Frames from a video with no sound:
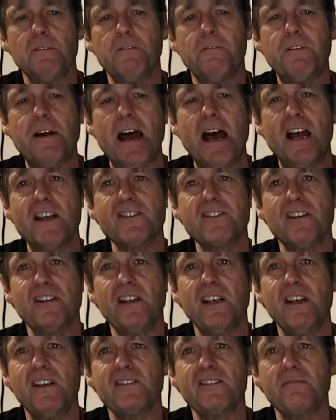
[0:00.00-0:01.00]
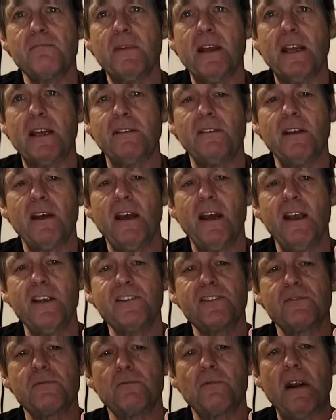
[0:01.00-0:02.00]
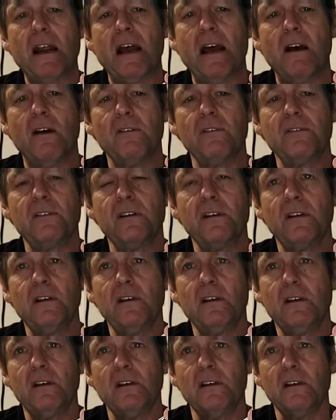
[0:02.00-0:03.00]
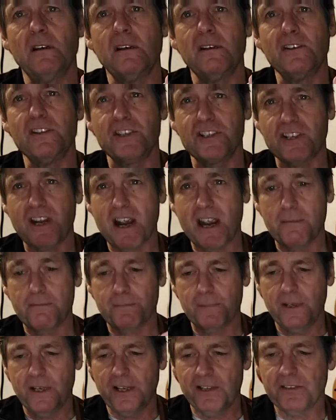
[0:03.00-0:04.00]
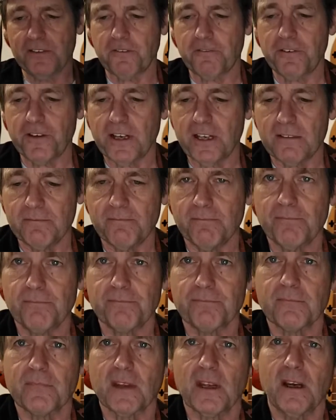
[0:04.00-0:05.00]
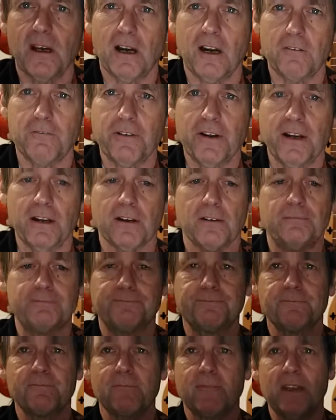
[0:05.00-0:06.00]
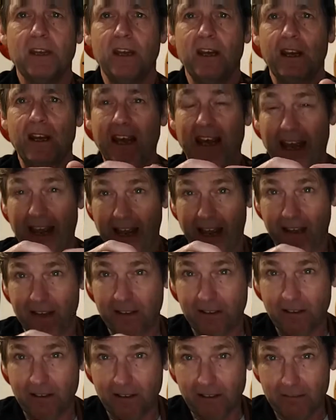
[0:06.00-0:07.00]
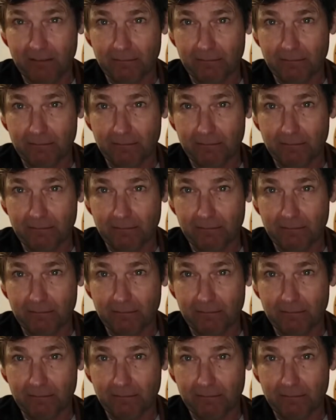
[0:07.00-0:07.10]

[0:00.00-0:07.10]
fashion these and make a nice round shape to fit our finger. And